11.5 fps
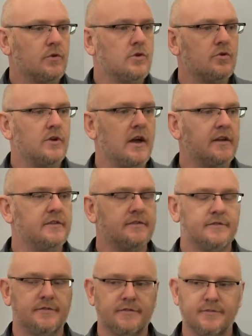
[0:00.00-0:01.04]

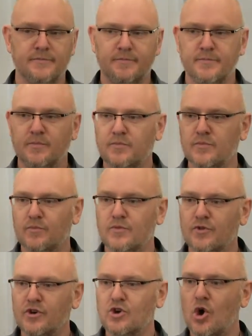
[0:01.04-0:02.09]
creates
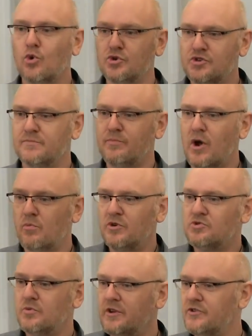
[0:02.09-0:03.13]
the culture by
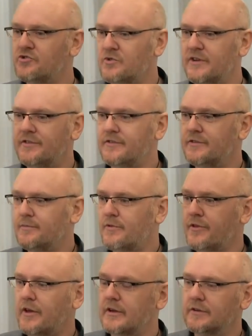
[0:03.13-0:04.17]
which we address
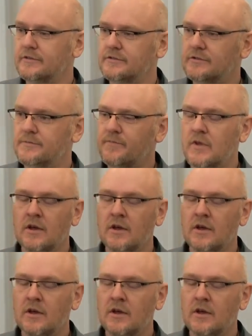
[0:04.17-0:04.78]
things.